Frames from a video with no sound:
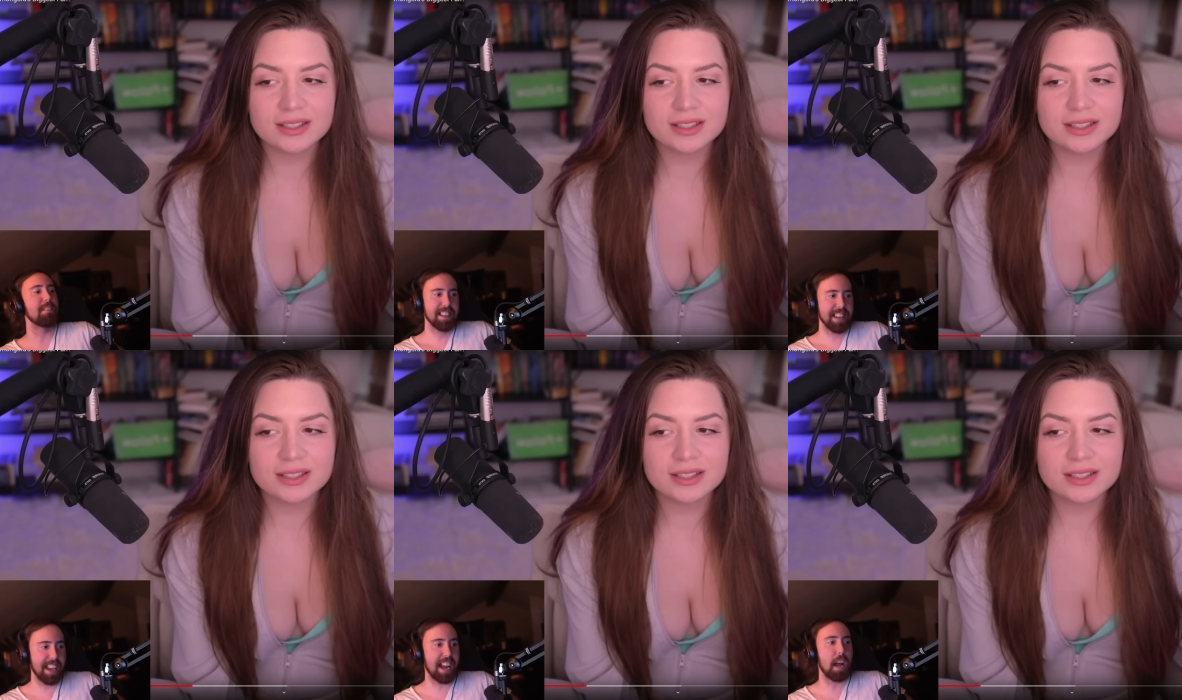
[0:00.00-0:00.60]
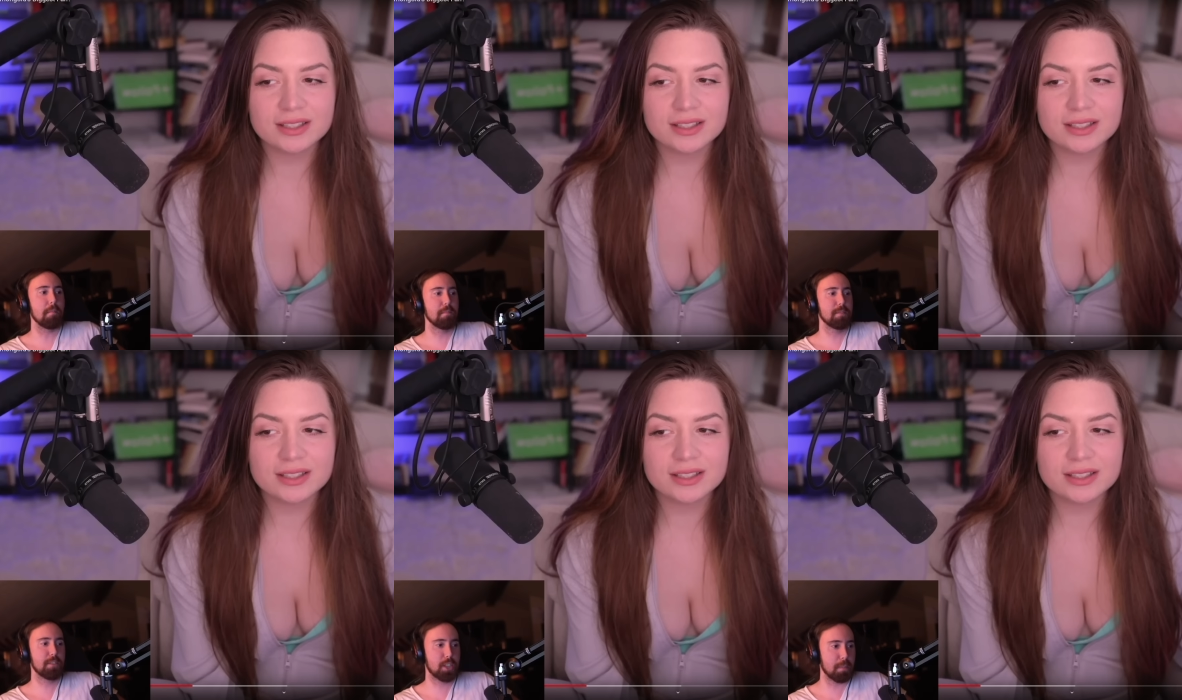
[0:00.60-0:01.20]
Speaker 1: Yeah,
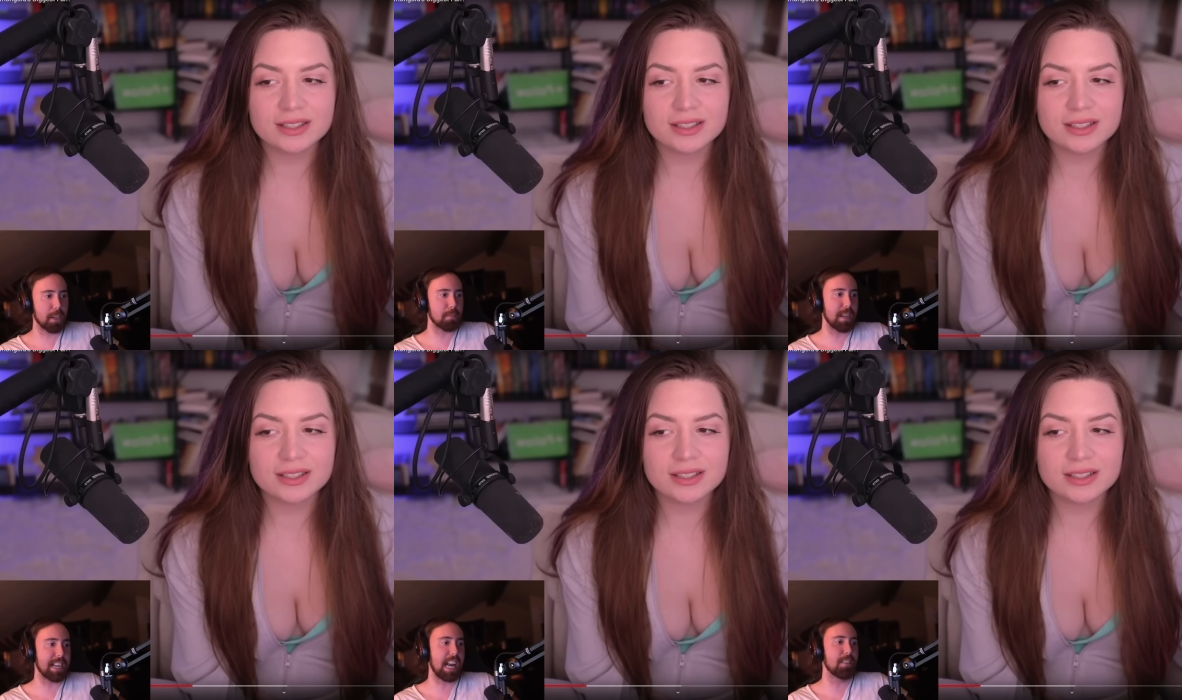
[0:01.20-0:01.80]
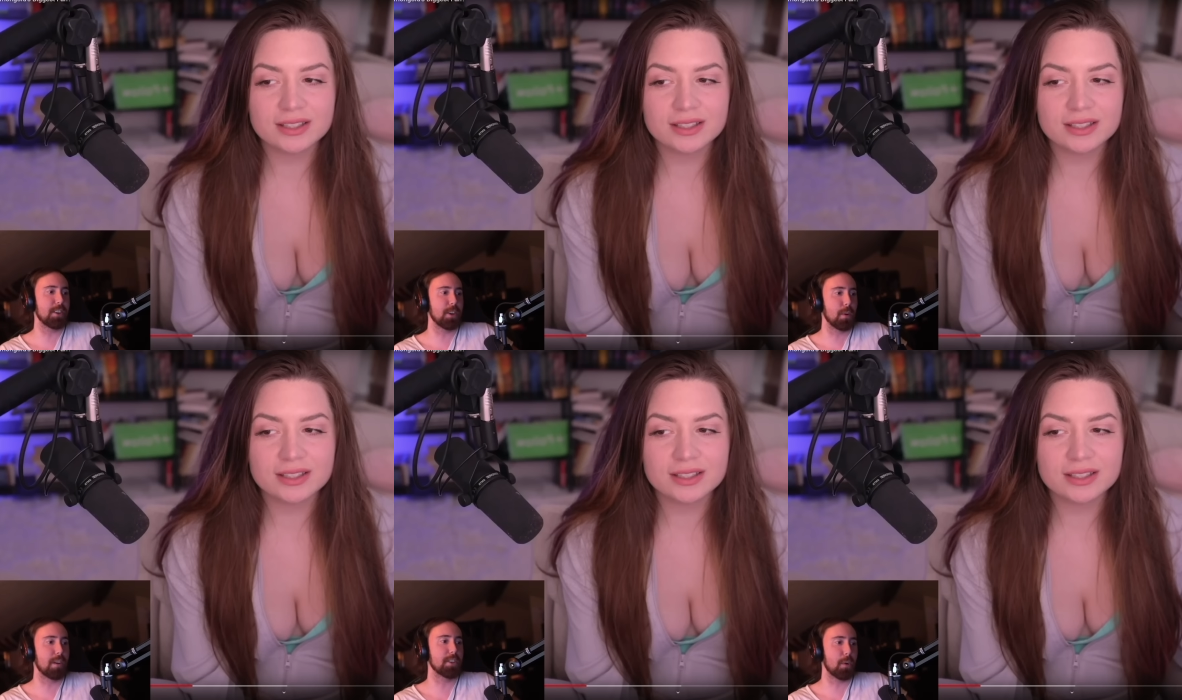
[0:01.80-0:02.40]
she must be kind of a newer
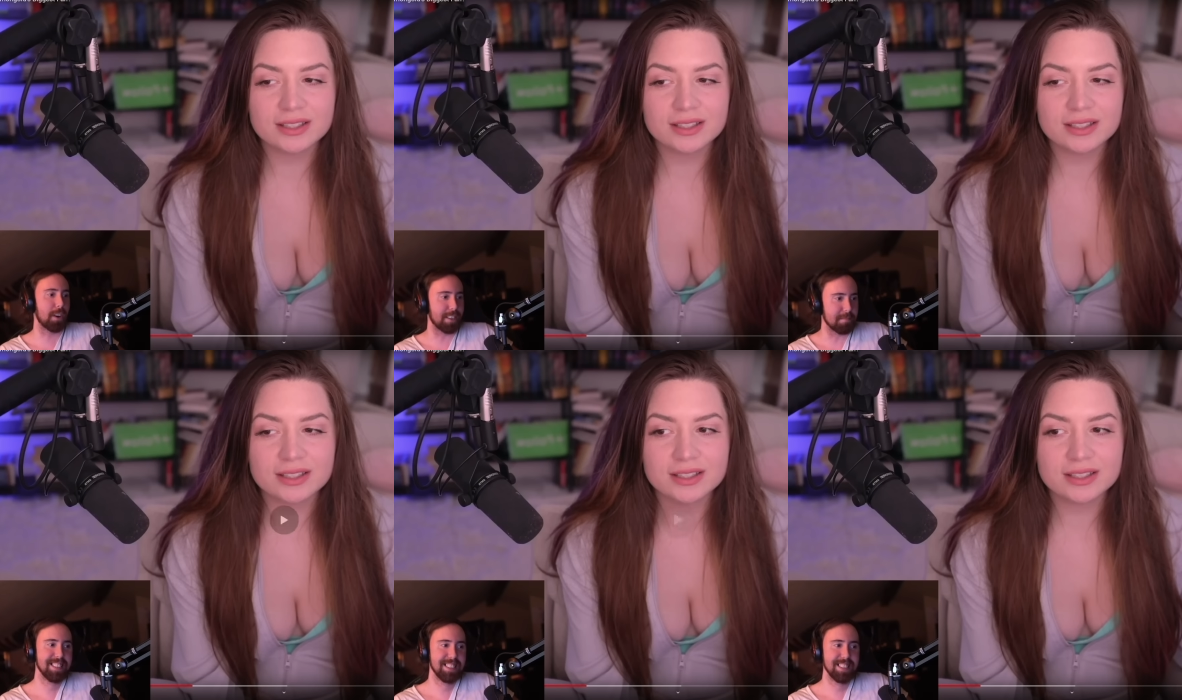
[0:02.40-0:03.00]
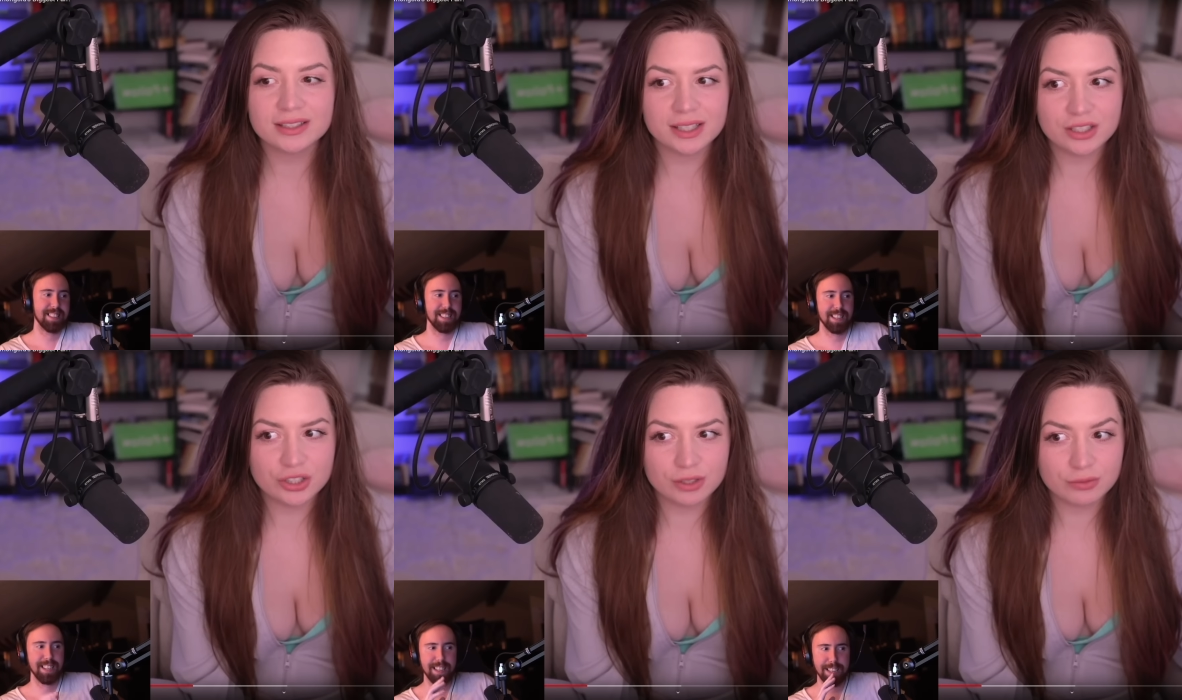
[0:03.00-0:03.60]
viewer.
Speaker 2: Get
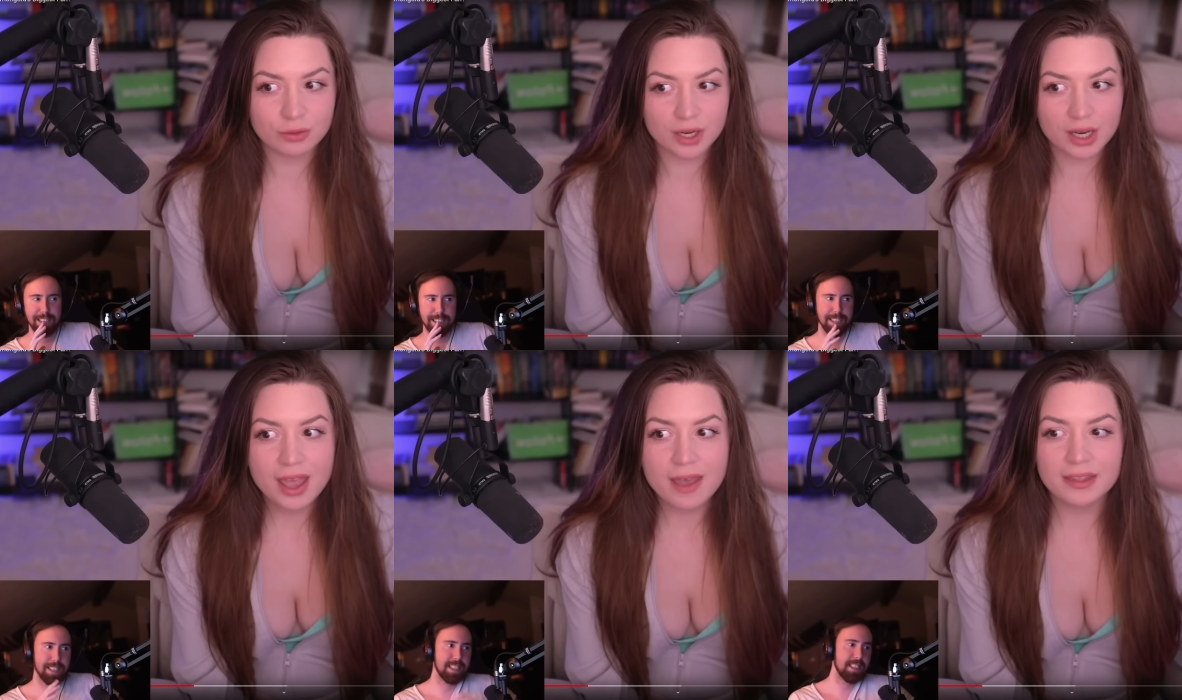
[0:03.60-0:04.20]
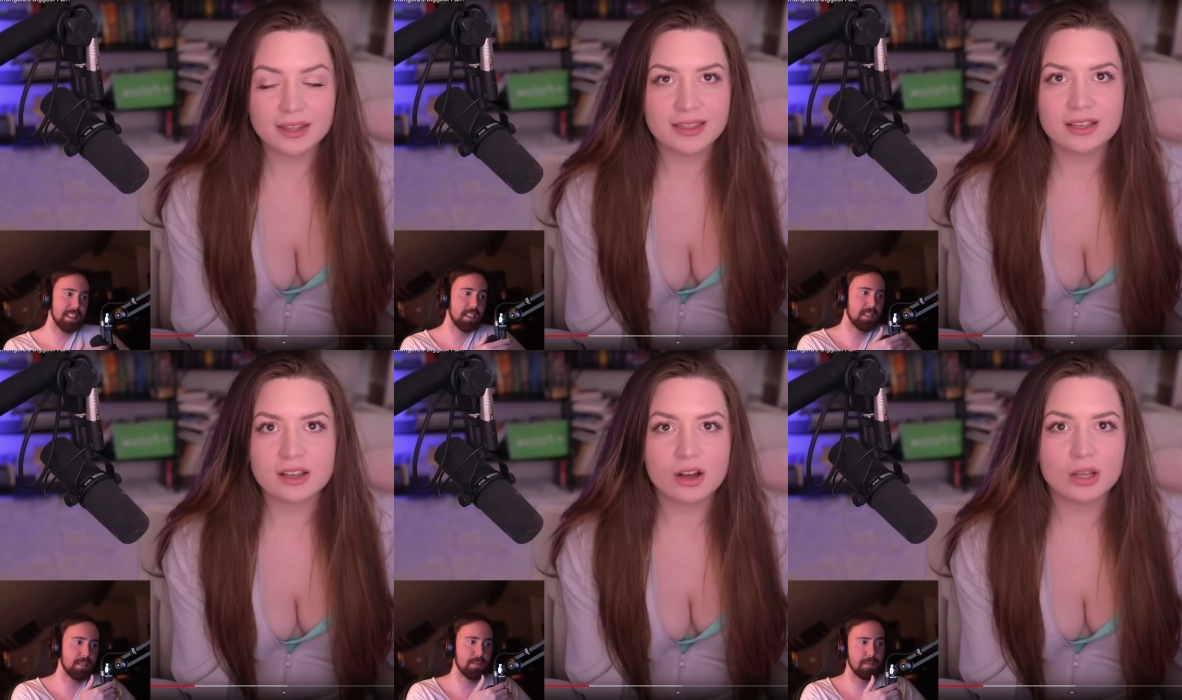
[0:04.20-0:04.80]
shit for it, and then like
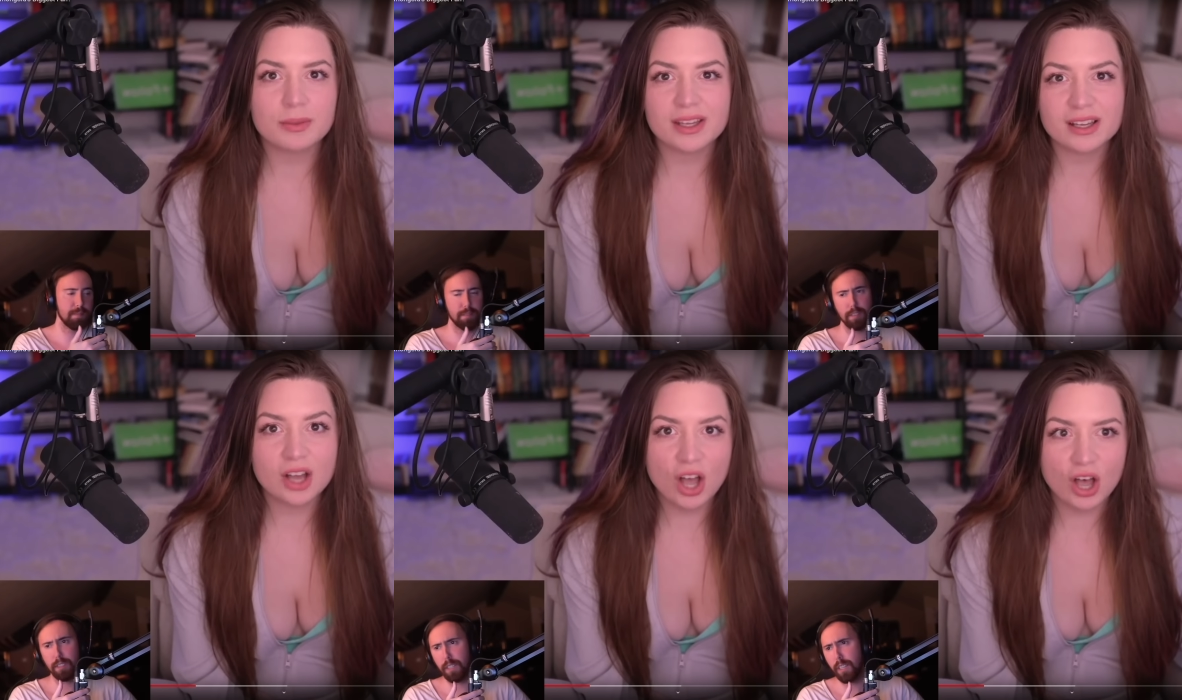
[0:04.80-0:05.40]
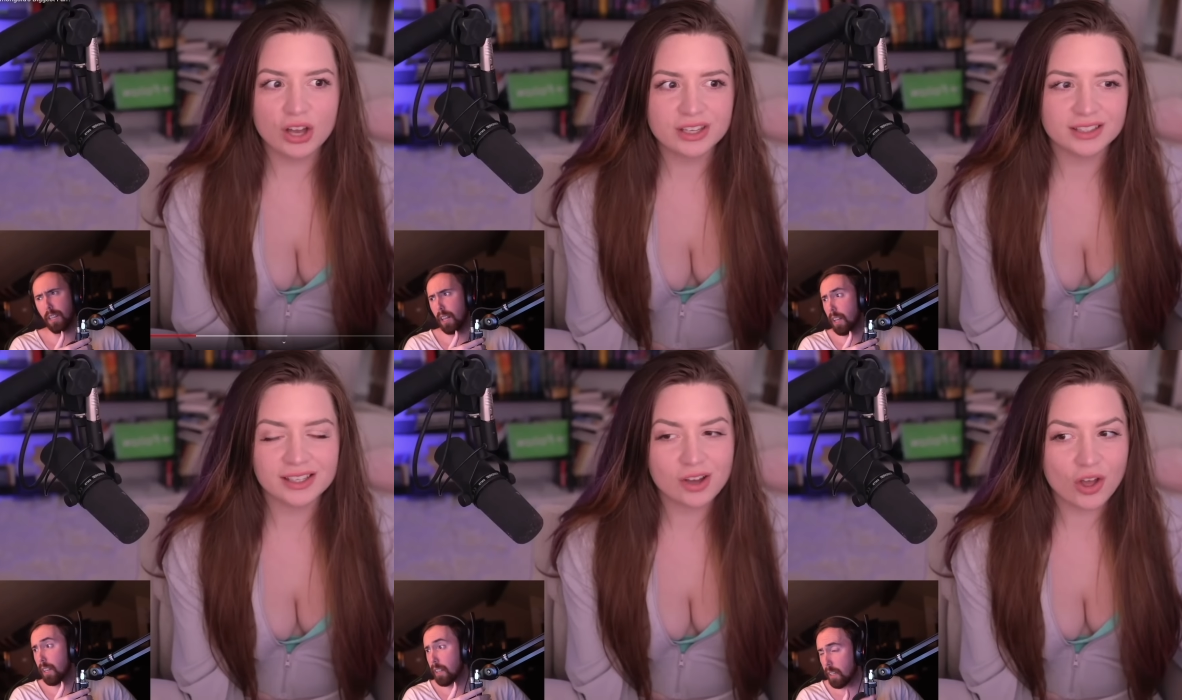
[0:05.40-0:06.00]
they'd call him like a cuck and
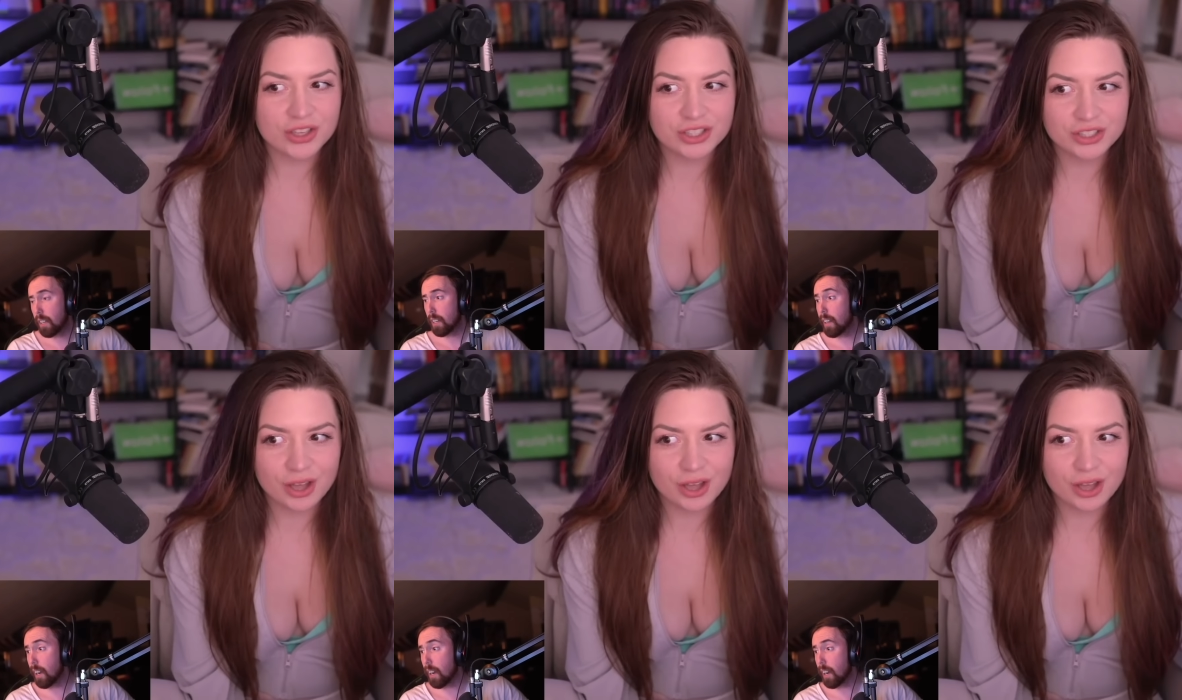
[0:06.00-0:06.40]
like all this
Speaker 1: stuff.